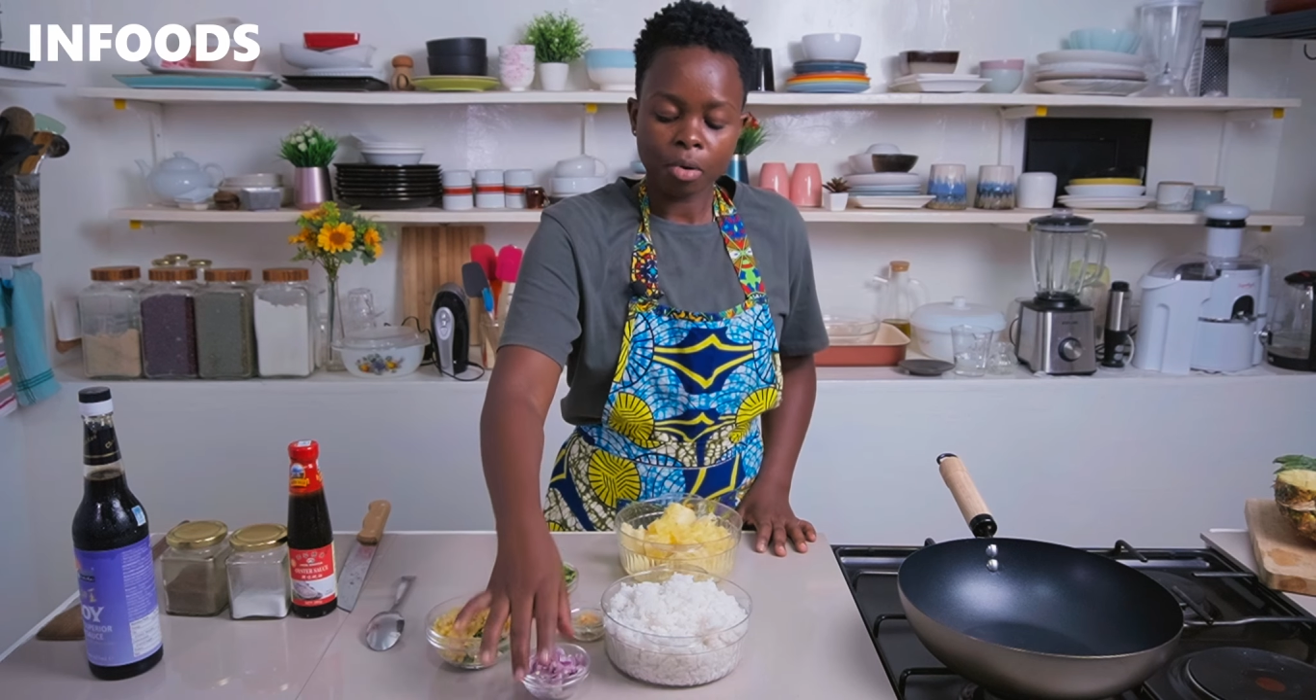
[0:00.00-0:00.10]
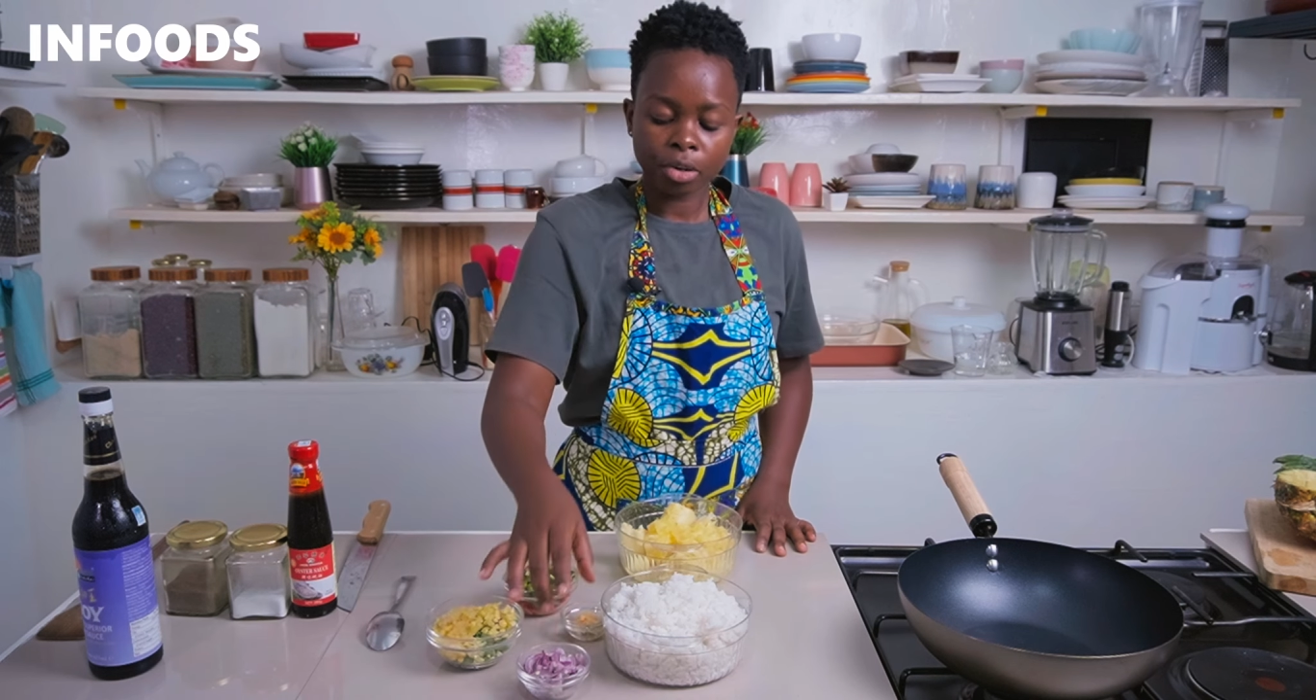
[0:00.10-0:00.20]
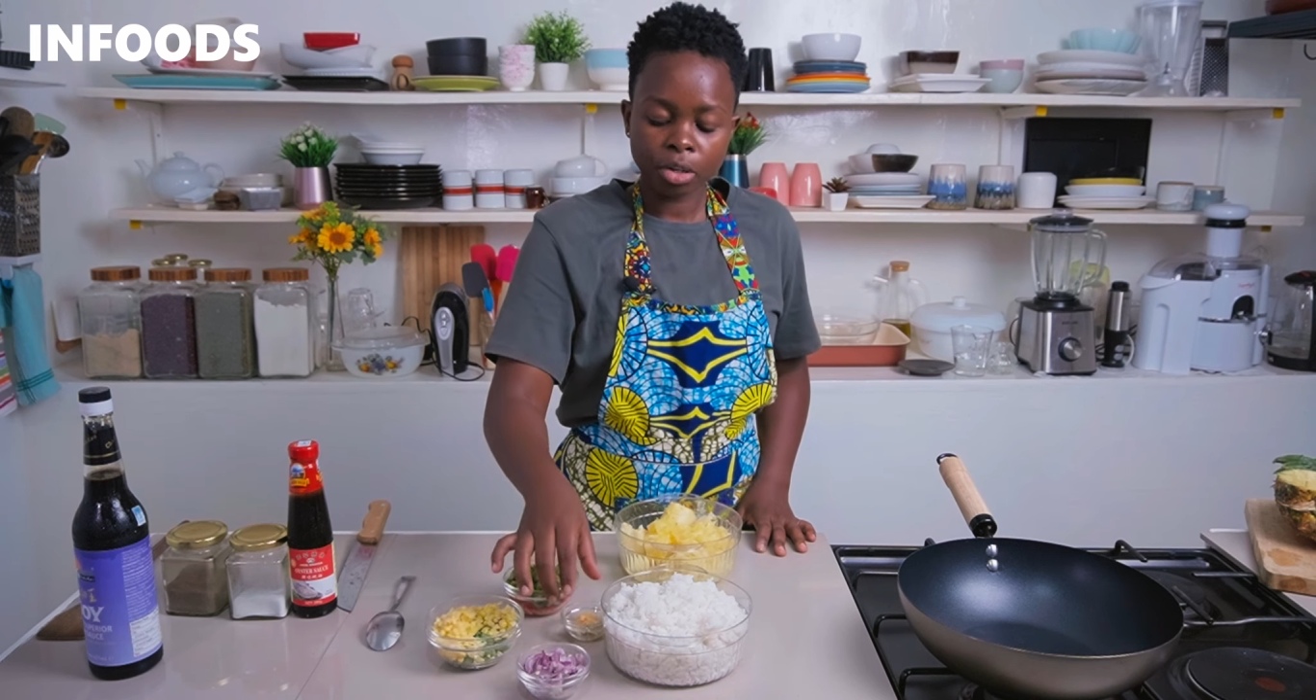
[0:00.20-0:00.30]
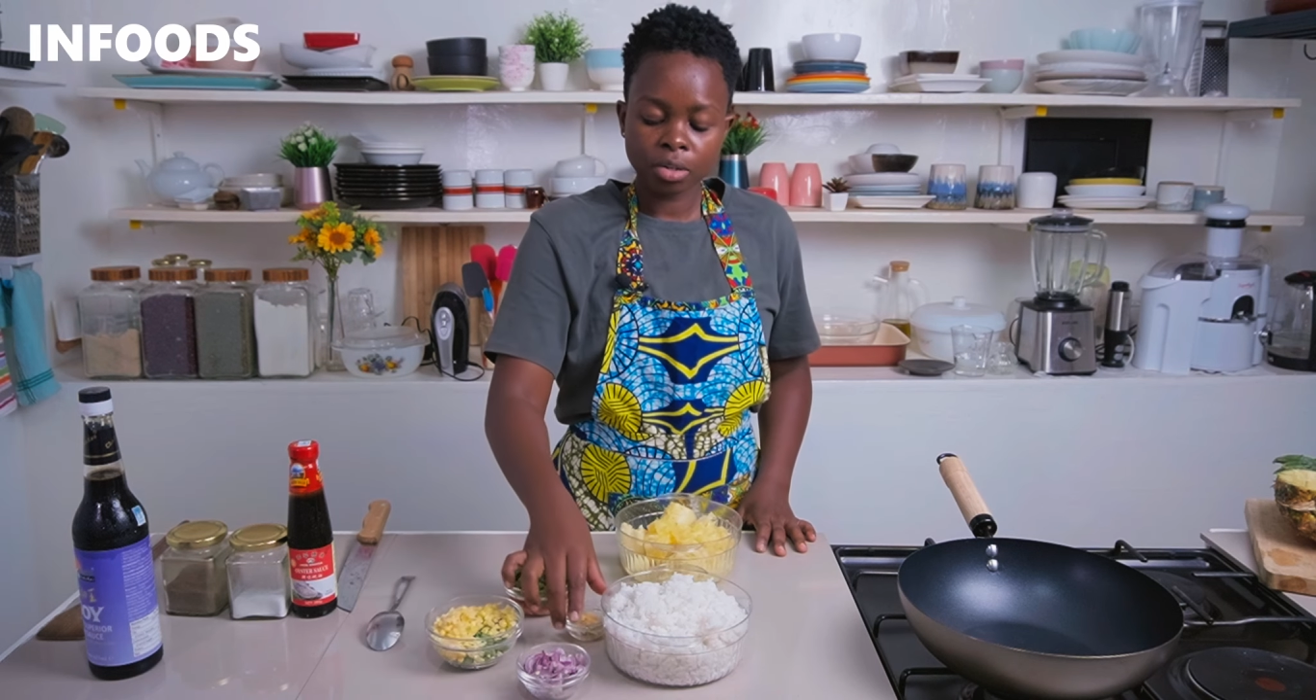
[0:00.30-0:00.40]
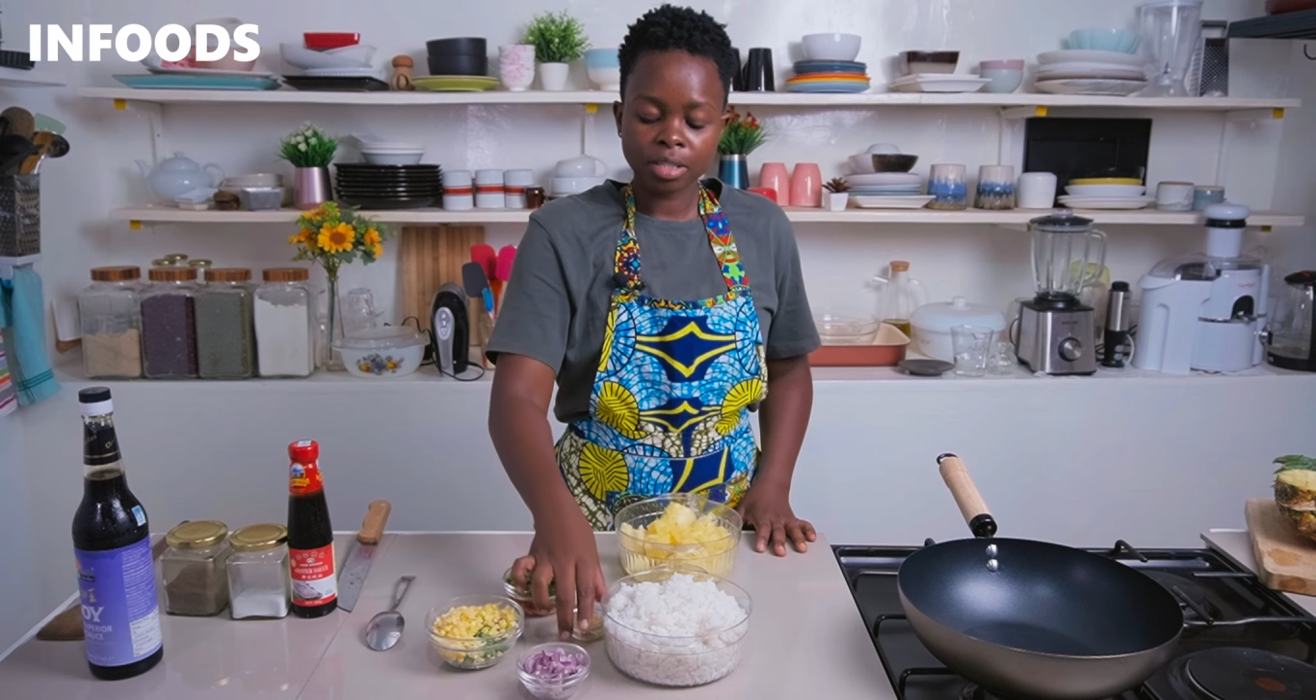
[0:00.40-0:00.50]

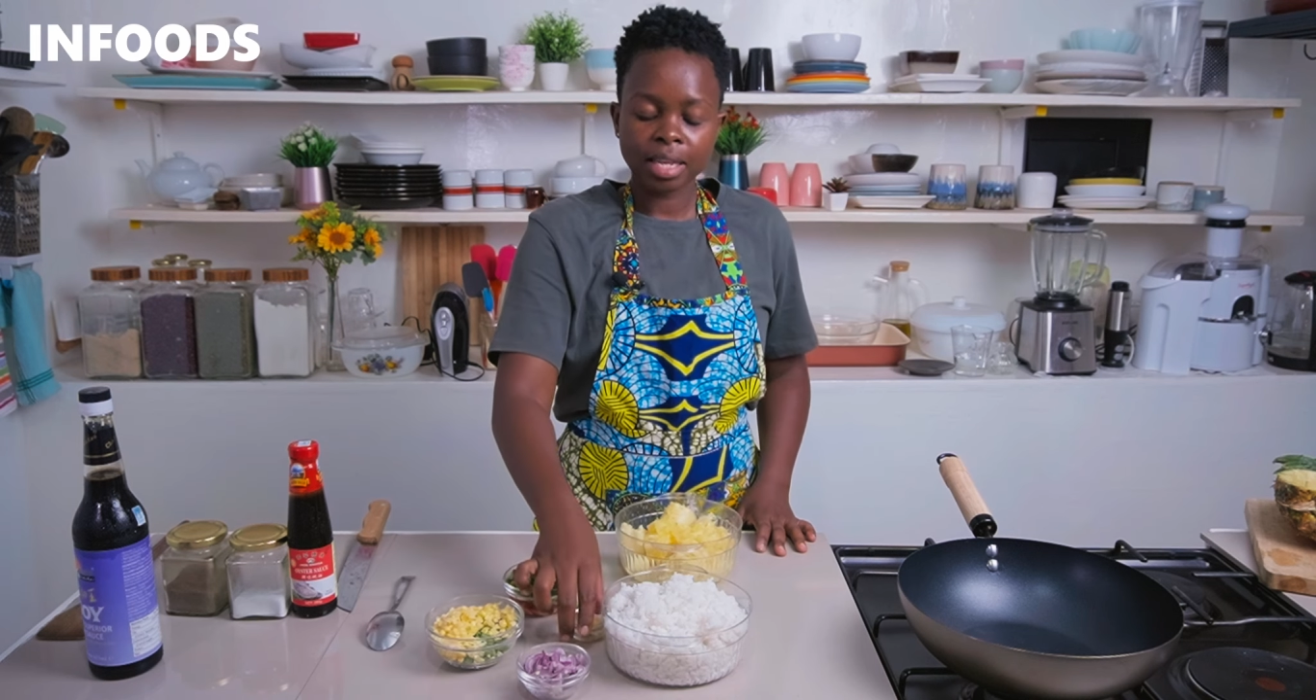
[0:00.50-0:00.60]
onions